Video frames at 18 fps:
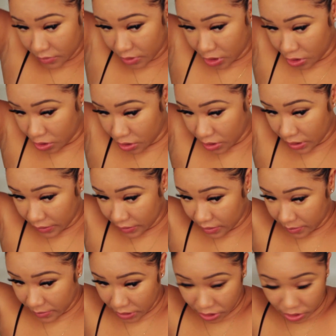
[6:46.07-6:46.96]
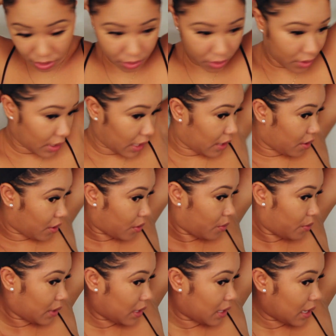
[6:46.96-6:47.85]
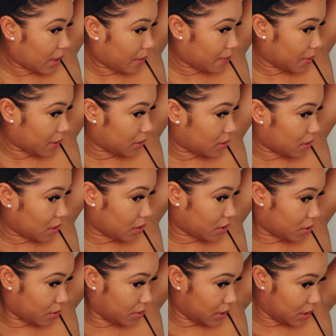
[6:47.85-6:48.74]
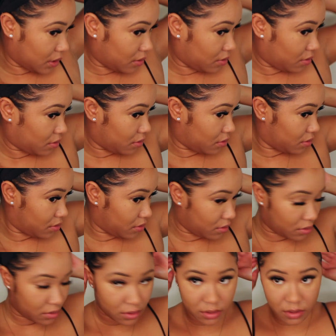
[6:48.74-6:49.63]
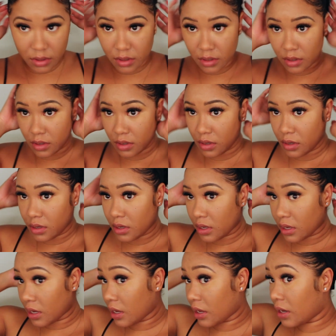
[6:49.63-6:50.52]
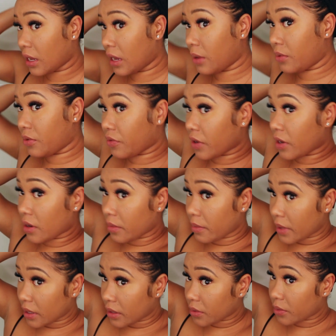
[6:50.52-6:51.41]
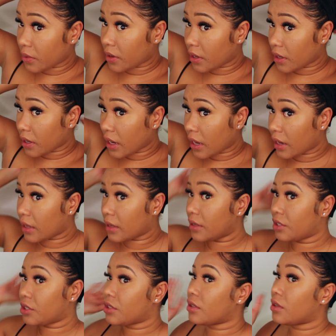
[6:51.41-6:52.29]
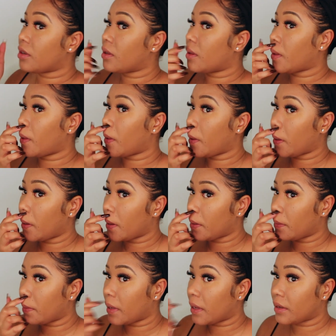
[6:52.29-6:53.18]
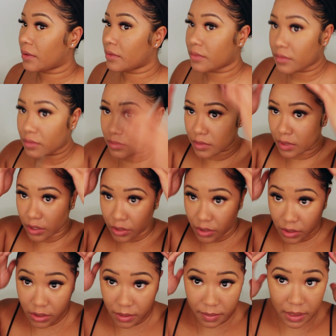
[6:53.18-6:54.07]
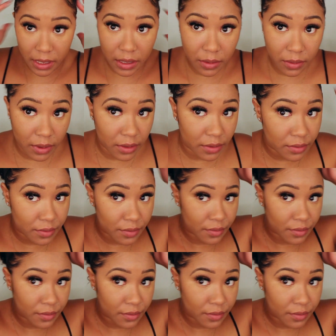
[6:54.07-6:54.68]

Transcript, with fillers: You just have to make sure that your wig cap is not showing, and I would recommend wearing an additional headband, not just the black one.